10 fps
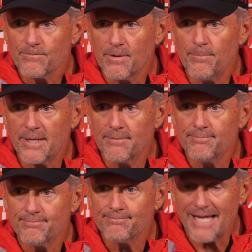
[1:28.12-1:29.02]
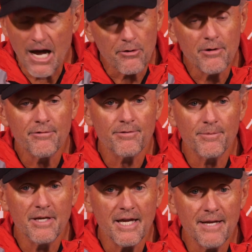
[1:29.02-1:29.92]
The big downer from
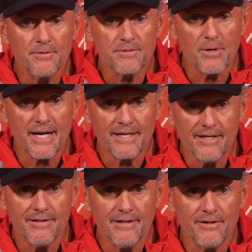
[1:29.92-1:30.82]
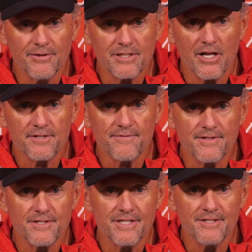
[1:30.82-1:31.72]
the game was Brant Keithy. You know, he's lost for
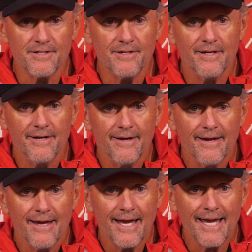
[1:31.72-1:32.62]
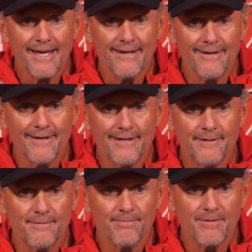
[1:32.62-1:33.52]
the season, and
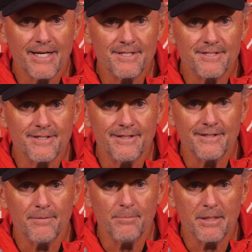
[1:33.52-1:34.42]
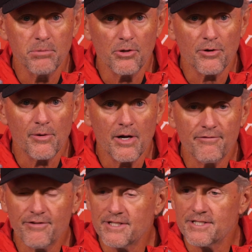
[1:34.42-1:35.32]
that's a big blow to our
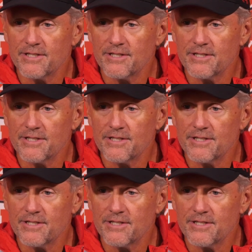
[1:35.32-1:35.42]
offense.